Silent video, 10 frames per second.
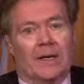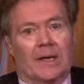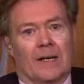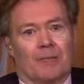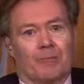
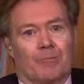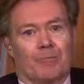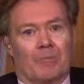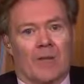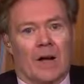
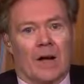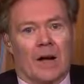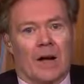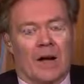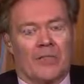
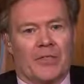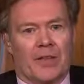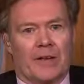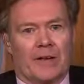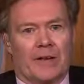I
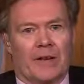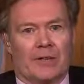think I